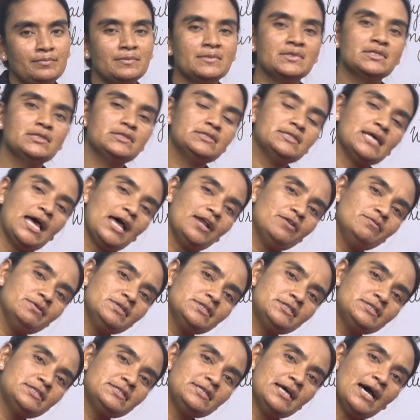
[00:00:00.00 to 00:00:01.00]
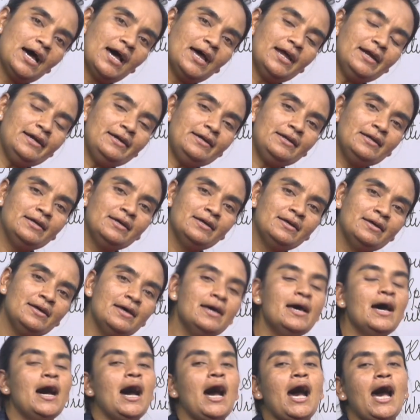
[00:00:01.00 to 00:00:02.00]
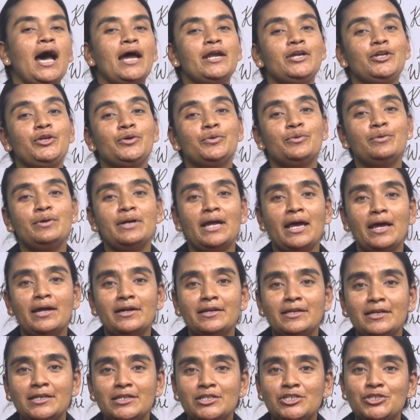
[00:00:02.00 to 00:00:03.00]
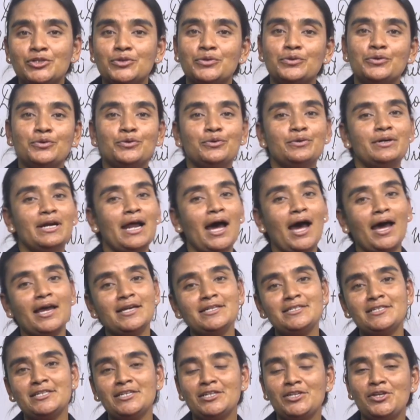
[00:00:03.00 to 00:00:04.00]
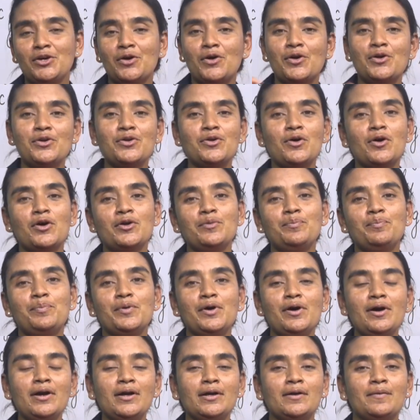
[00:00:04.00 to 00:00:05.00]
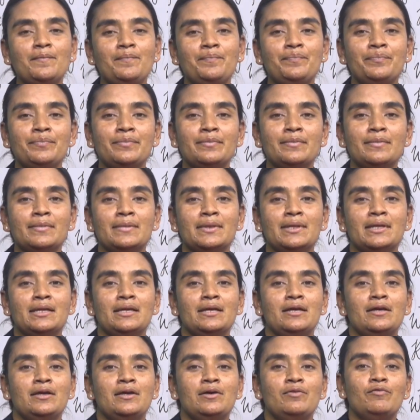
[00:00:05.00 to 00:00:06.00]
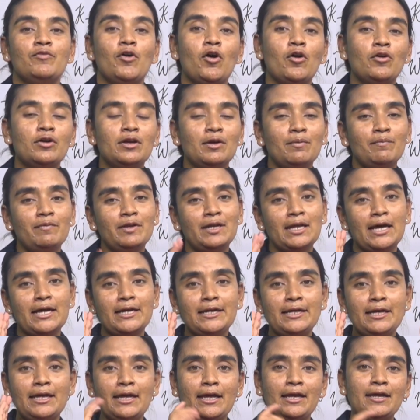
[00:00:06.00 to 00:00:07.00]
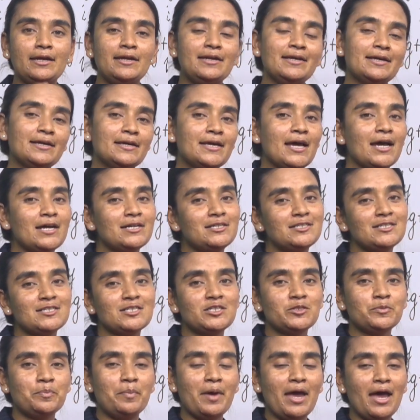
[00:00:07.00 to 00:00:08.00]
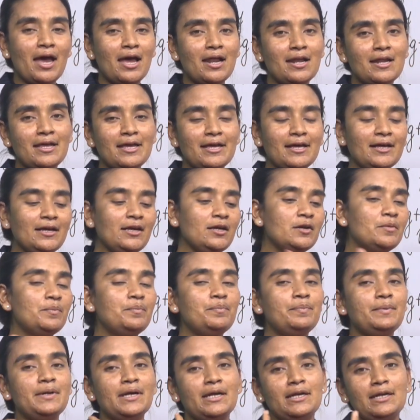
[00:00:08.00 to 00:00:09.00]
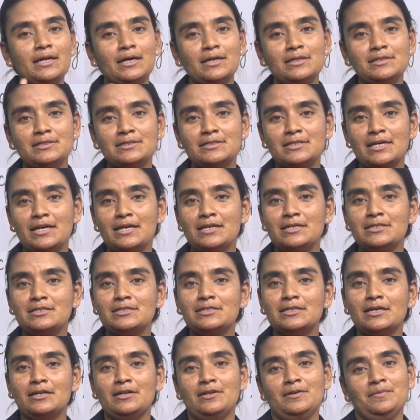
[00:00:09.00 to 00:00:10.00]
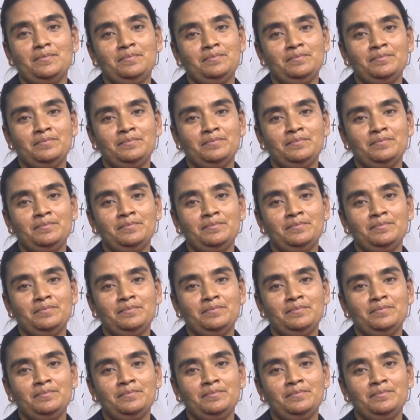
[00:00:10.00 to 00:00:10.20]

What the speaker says: Shall we start? Are you ready to write in your notebook? Vocabulary indicates spelling, pronunciation,